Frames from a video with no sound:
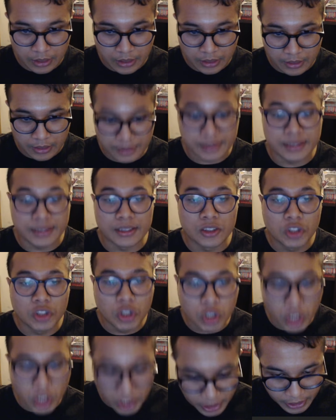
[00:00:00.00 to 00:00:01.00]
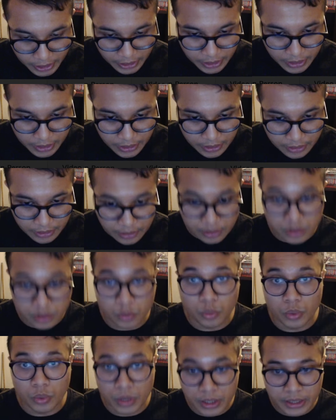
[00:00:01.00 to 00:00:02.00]
This is dirty. This is
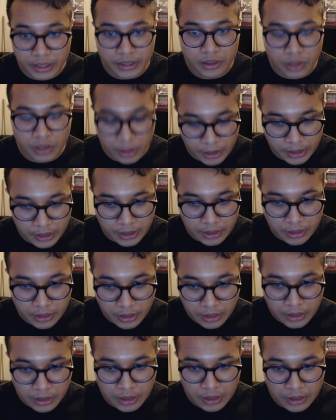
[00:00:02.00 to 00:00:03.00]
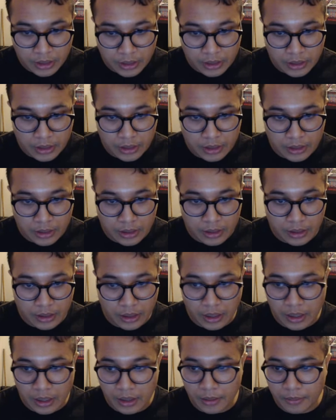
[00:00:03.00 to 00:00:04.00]
really dirty.
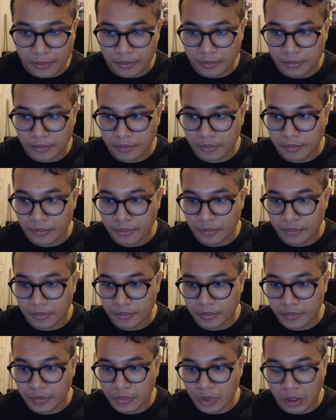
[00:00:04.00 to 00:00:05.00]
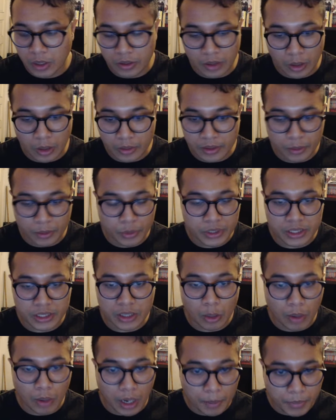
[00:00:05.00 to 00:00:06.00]
No, there was
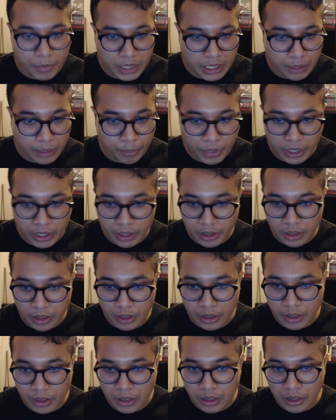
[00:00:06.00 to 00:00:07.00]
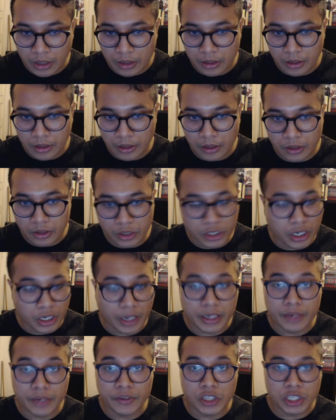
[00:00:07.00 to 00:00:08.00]
no upkeep here. You're
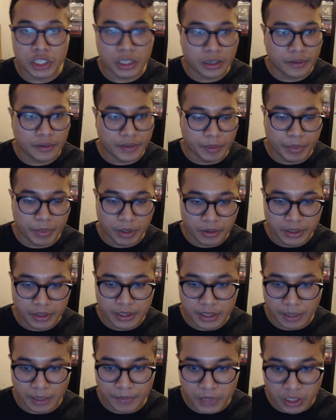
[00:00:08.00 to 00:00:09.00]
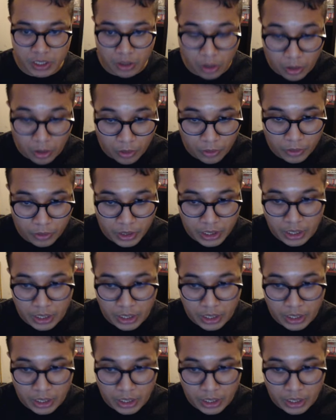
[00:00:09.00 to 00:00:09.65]
not even sure if the building's up to code.